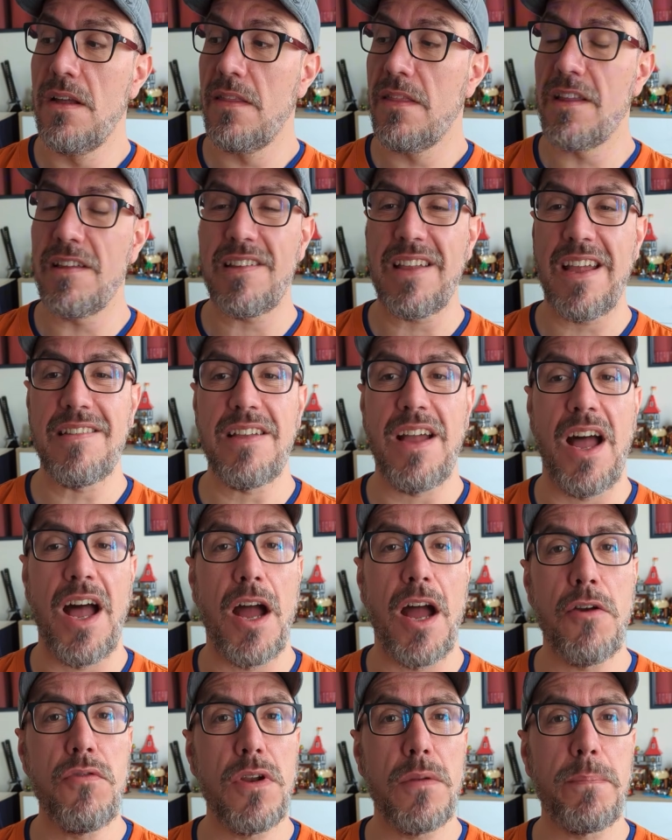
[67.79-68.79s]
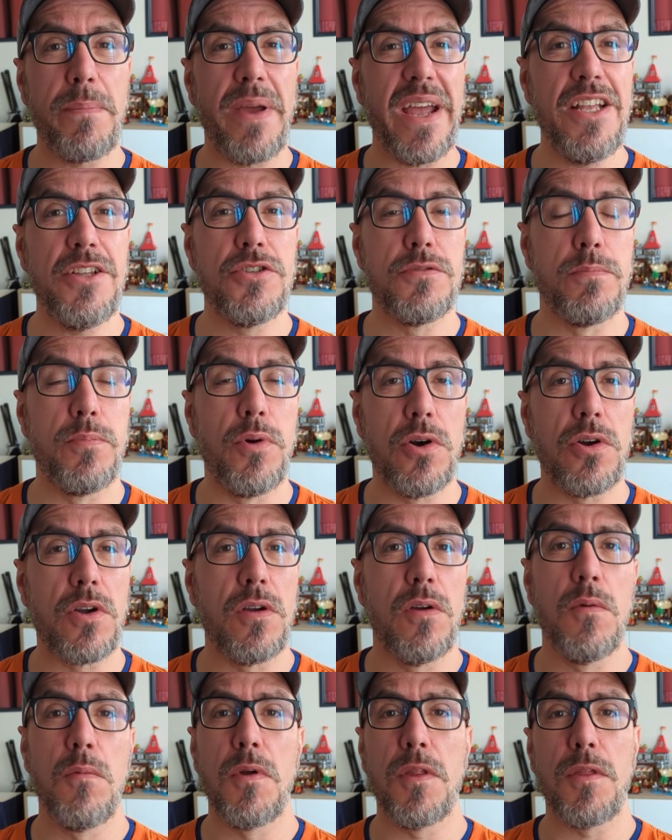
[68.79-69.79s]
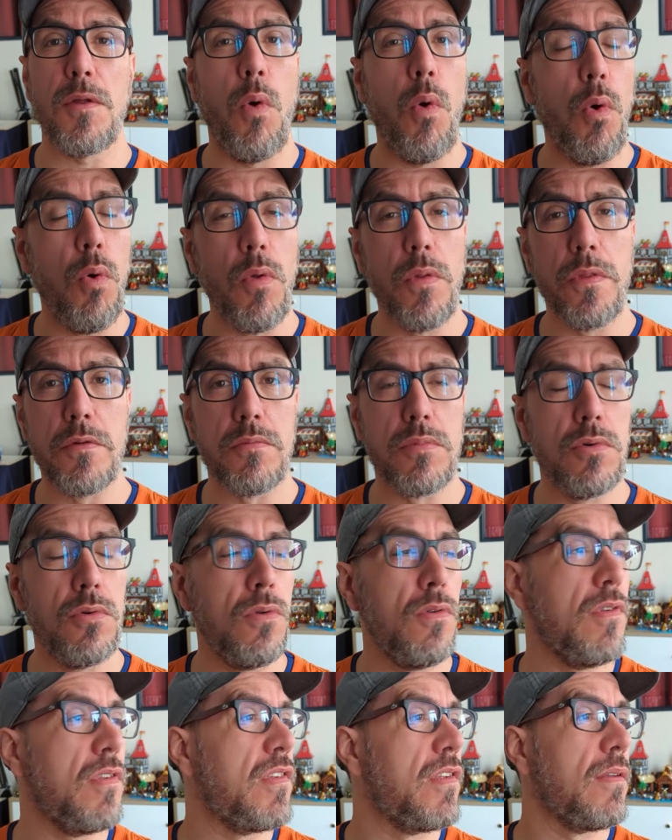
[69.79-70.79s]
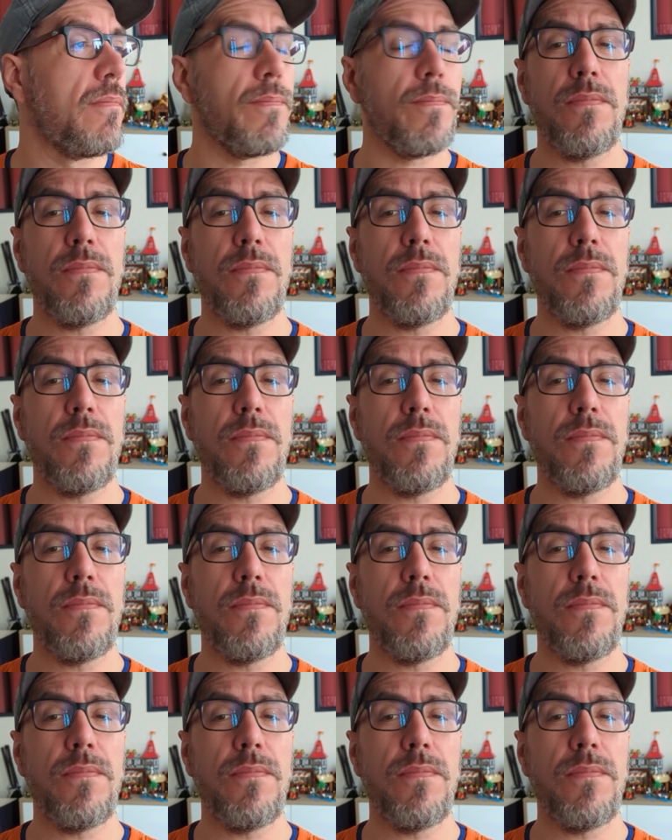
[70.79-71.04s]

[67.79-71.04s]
This has a 100-page book with all the rules.